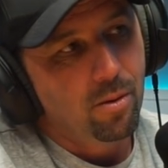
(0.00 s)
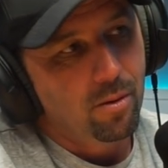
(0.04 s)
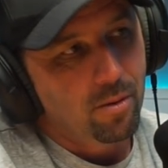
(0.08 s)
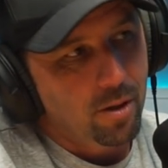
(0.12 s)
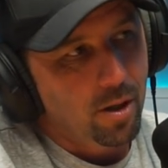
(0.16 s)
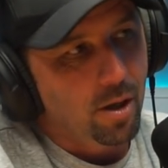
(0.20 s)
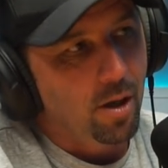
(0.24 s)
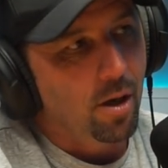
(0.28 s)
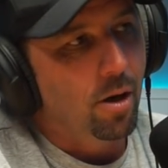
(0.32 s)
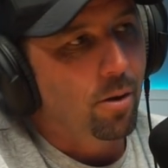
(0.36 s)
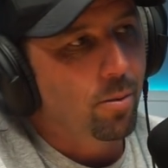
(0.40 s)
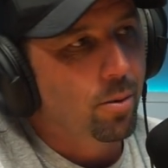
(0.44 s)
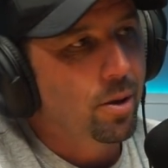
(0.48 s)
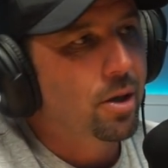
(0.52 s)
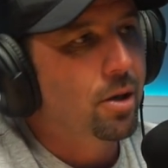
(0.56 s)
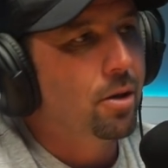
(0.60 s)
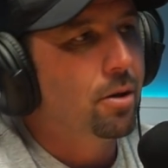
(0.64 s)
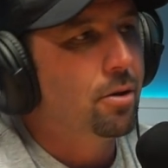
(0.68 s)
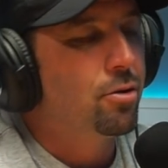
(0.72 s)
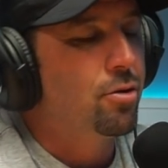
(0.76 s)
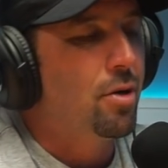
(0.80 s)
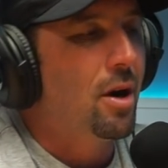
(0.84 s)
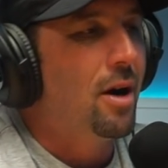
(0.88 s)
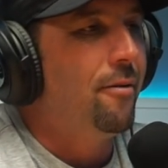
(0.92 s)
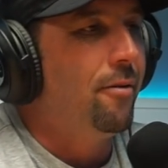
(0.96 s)
You know, we
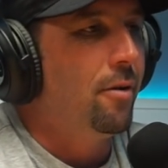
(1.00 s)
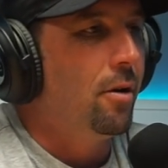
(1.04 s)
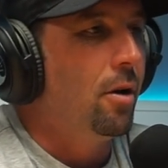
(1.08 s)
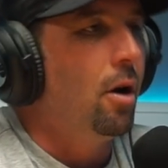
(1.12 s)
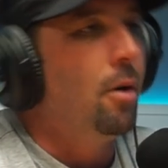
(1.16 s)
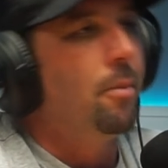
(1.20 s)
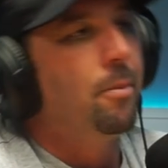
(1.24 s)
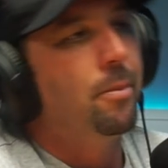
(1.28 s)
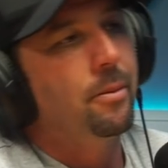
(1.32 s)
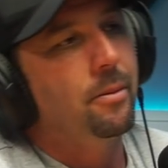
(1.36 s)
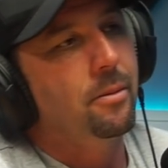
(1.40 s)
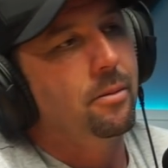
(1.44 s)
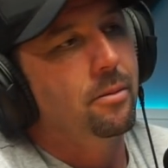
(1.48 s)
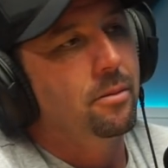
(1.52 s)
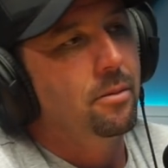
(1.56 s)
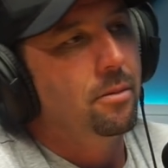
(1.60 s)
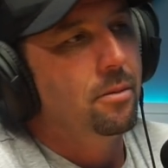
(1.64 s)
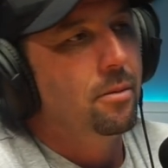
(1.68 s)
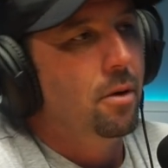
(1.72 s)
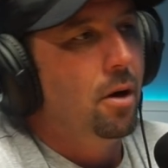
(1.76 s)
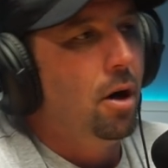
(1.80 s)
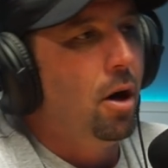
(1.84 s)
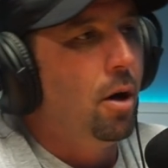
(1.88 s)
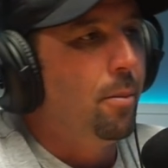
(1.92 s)
could travel up yeah.